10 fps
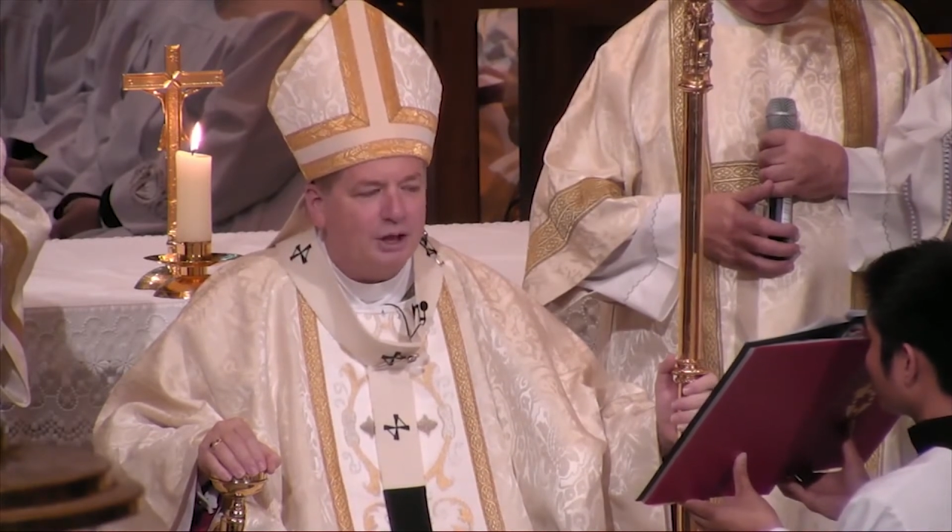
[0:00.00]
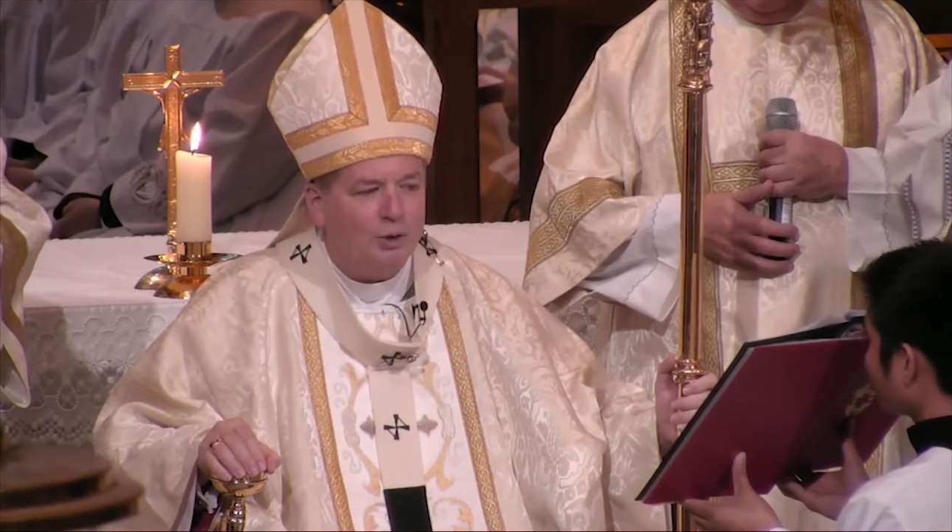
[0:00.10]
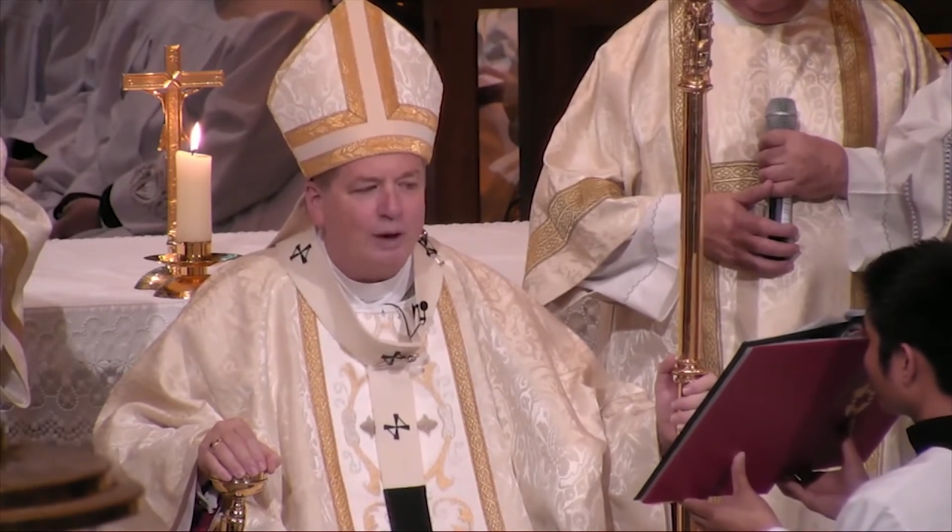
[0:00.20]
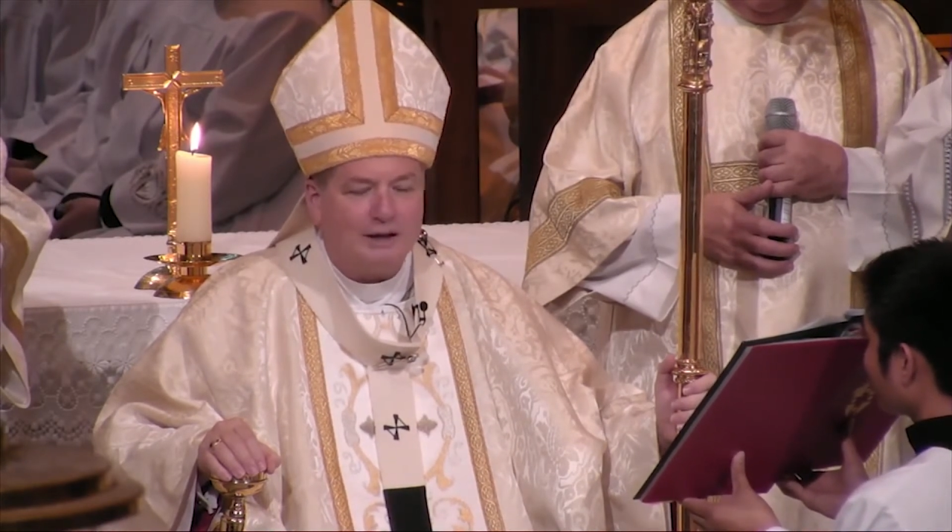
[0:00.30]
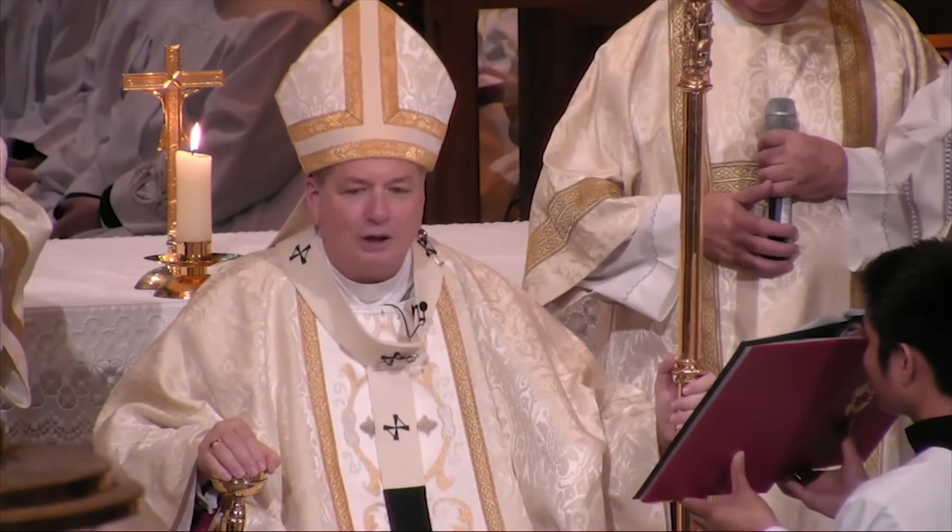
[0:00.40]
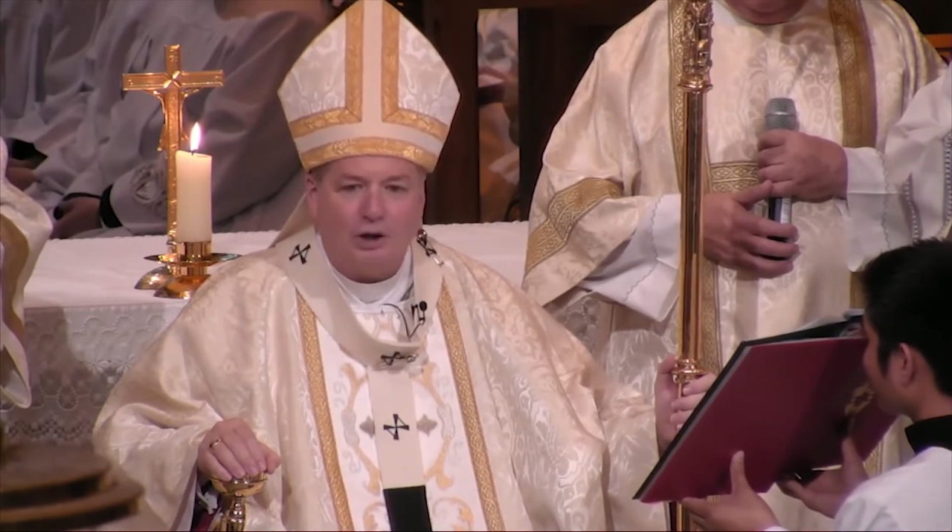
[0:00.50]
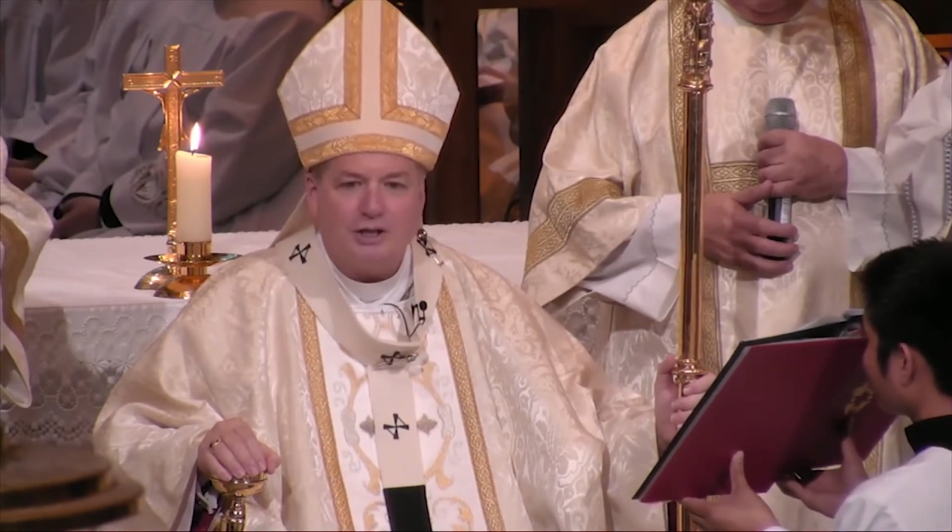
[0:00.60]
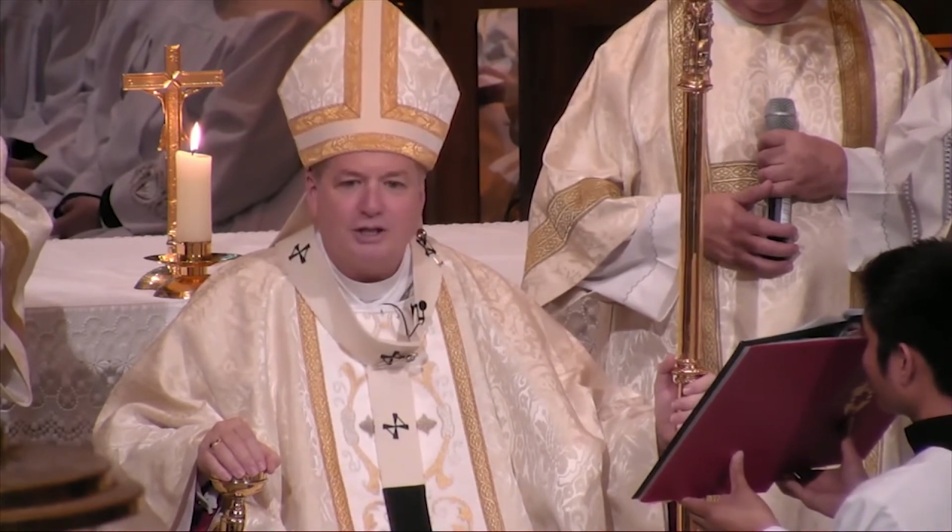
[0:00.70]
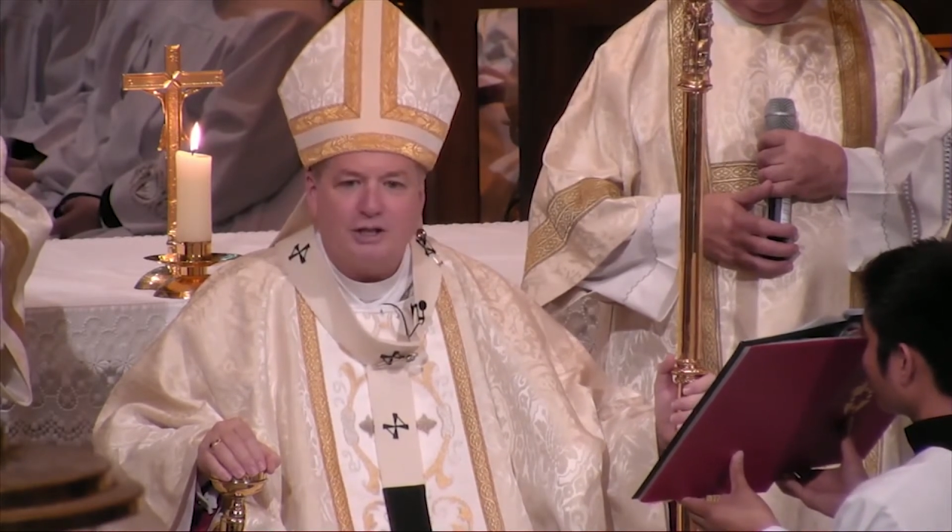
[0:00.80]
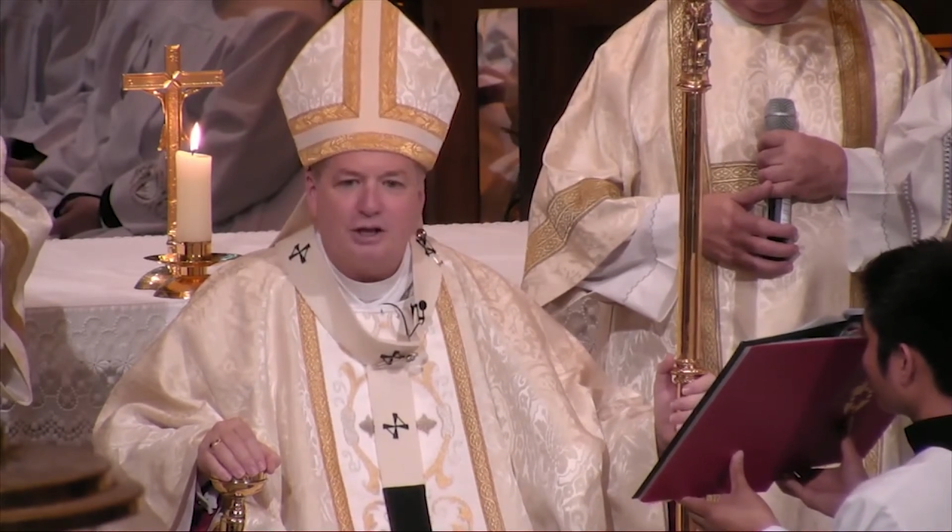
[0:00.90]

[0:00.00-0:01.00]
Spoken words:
who are lost